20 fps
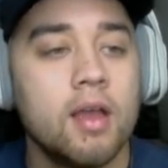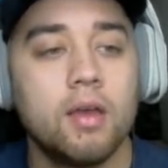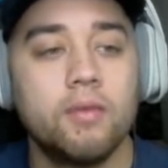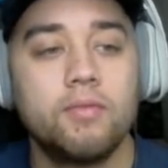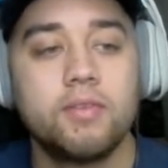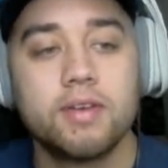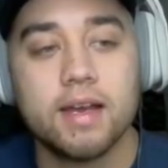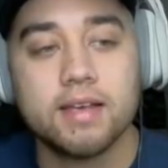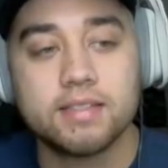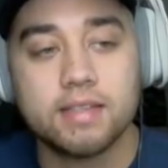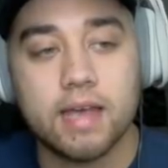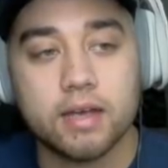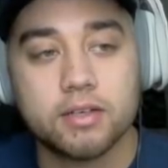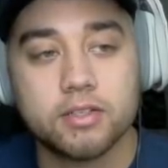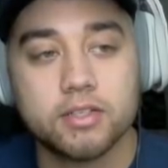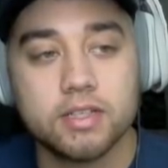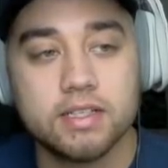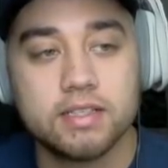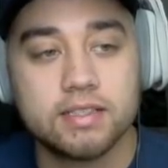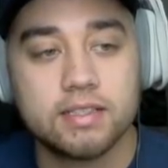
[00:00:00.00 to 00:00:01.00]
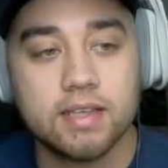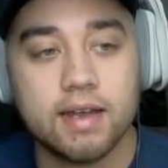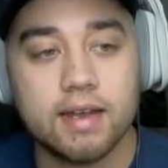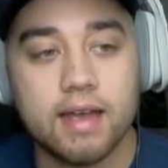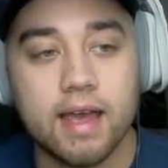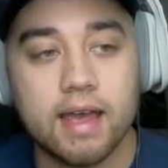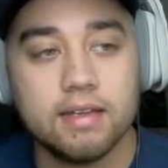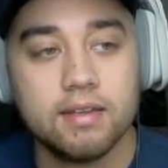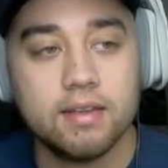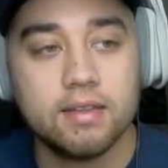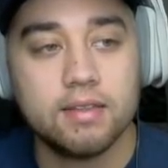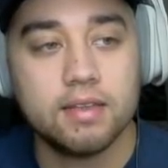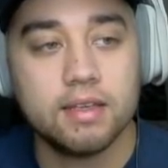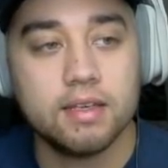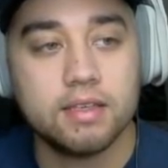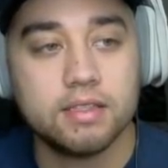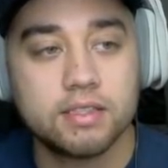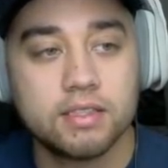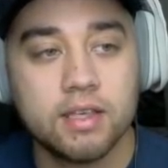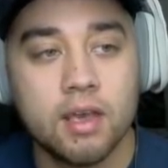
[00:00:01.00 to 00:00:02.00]
If you guys actually set any of
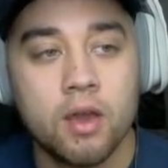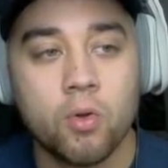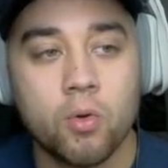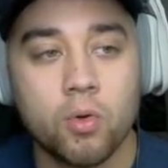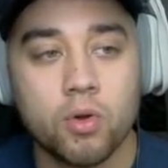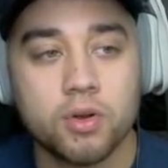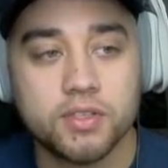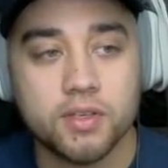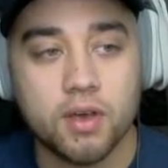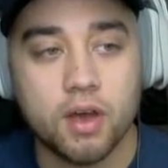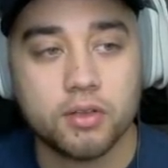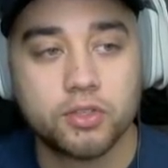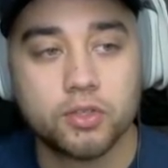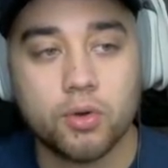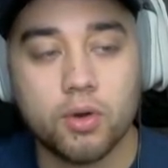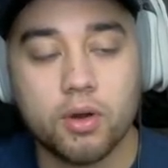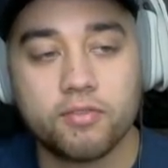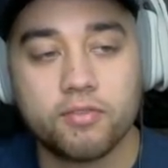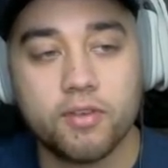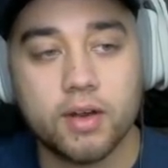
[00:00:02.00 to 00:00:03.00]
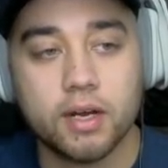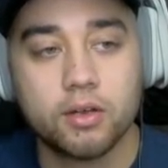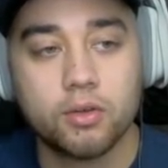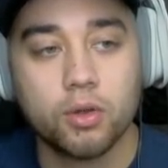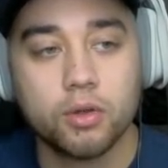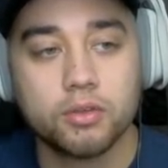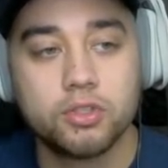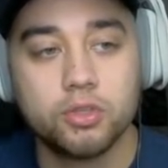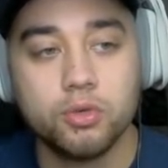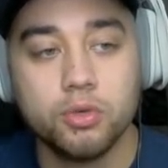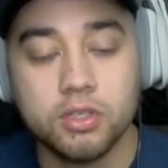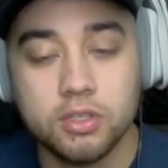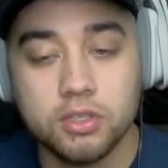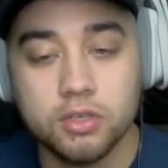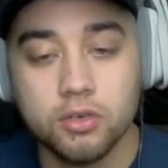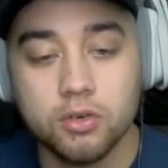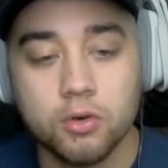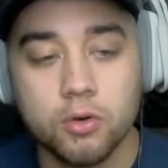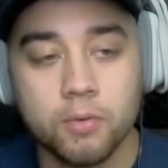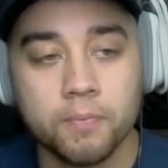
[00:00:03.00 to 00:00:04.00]
these horizontal or vertical to
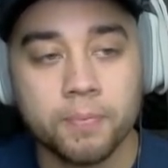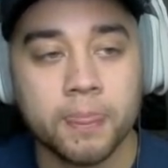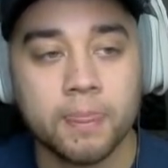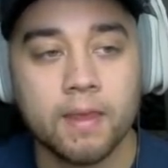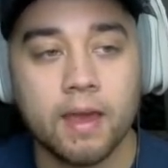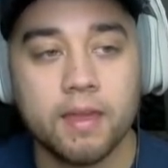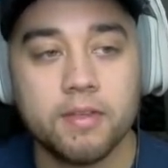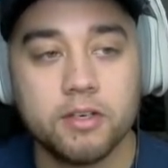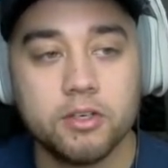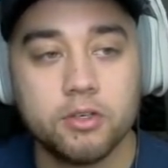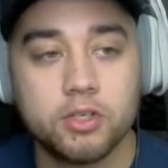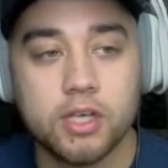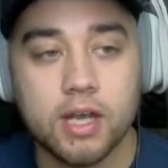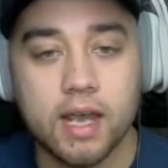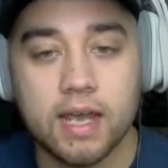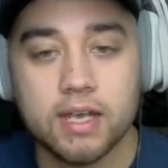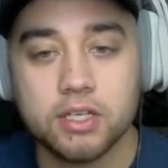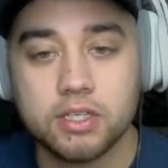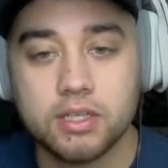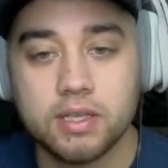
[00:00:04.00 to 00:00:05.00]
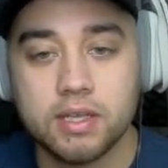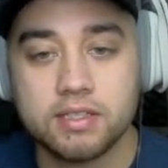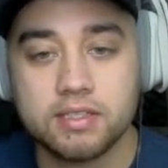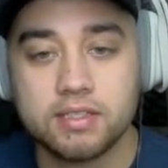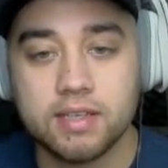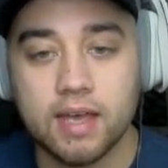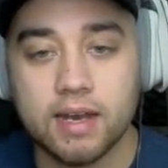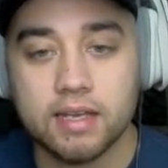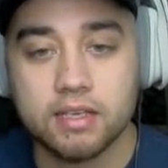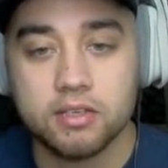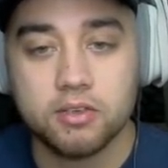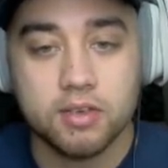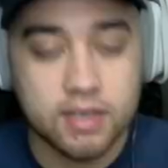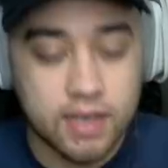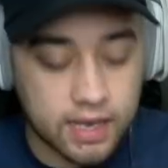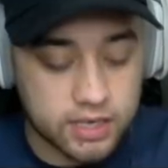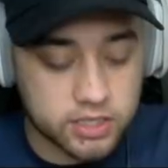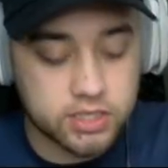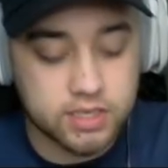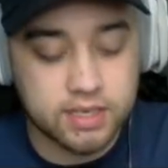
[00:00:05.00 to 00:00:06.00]
hue, and then you change this setting, you can
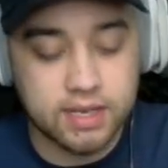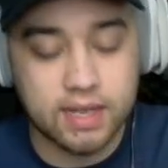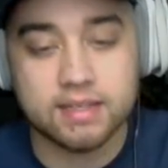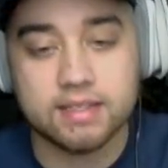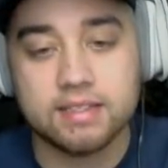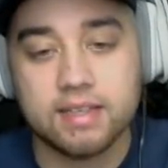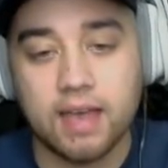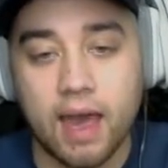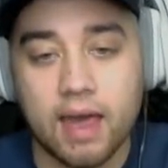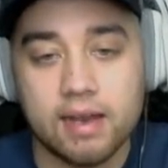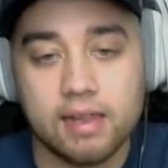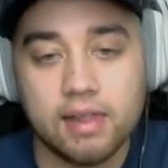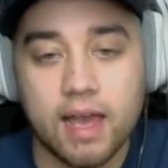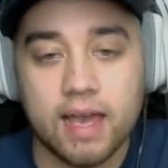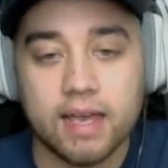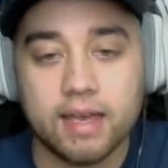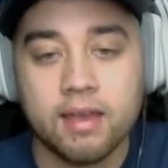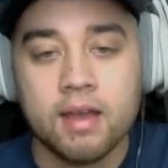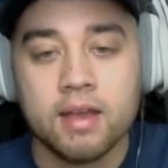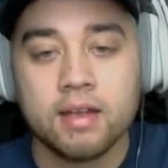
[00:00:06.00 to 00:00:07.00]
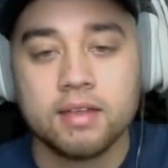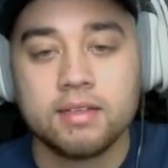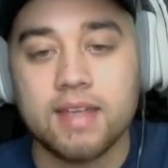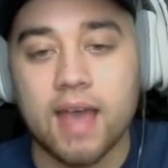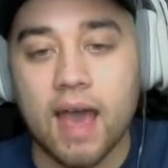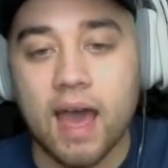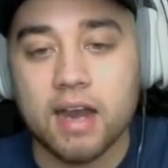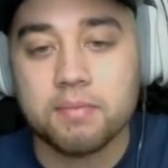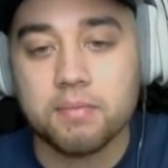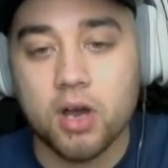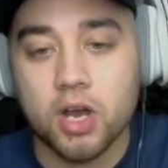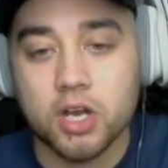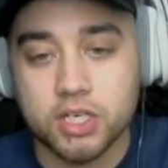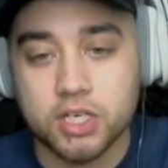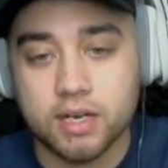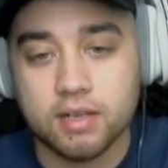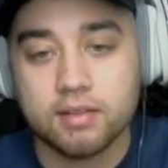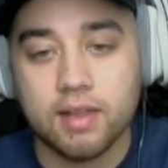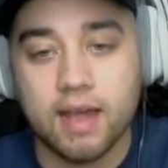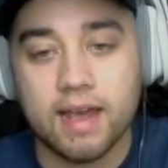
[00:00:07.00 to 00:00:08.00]
actually get this kind of like
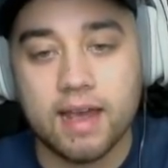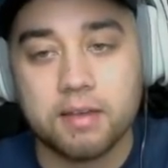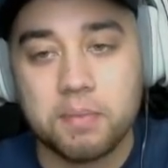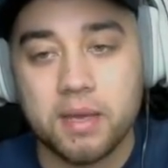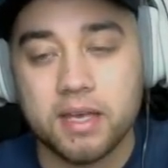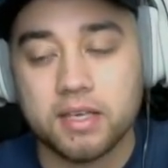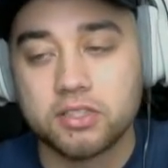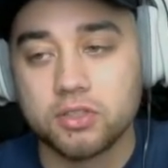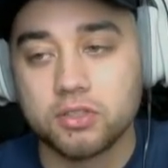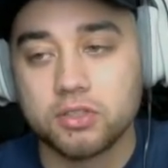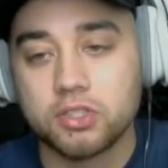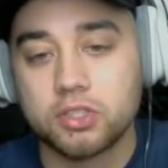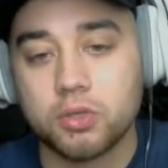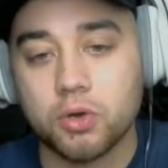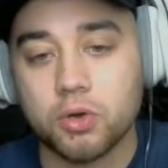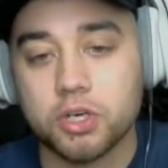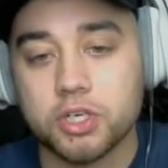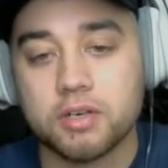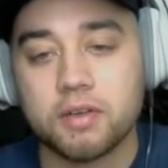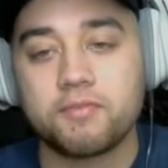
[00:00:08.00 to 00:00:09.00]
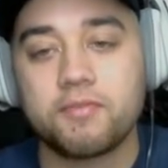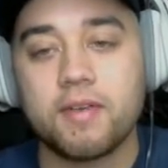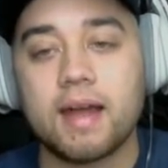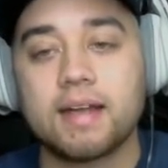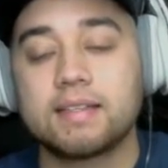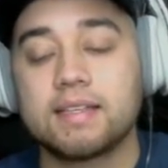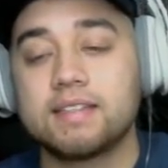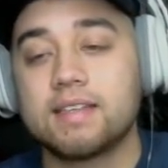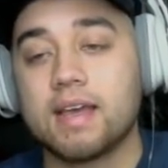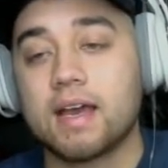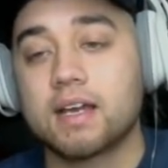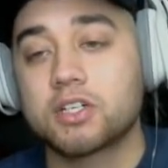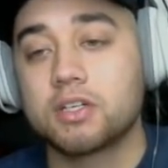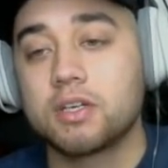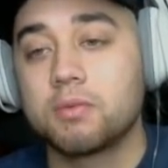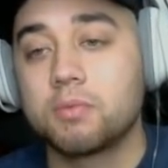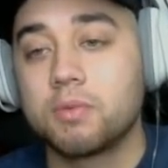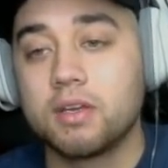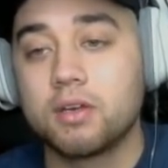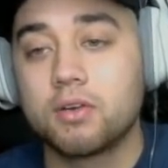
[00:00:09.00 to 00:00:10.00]
datamoshing, like pixel distortion effect. It's
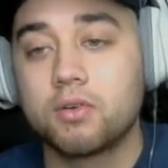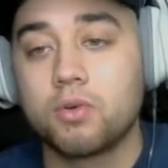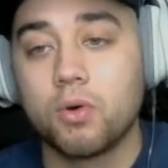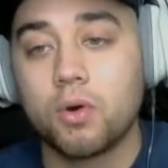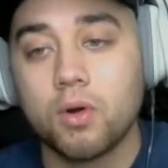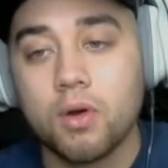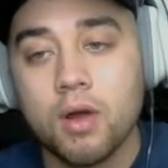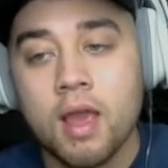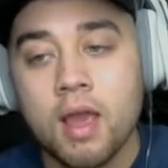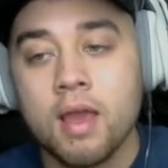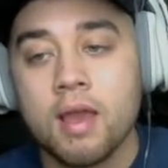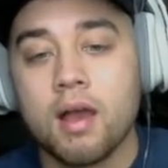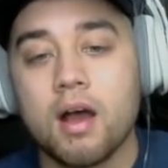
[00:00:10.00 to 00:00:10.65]
actually really cool.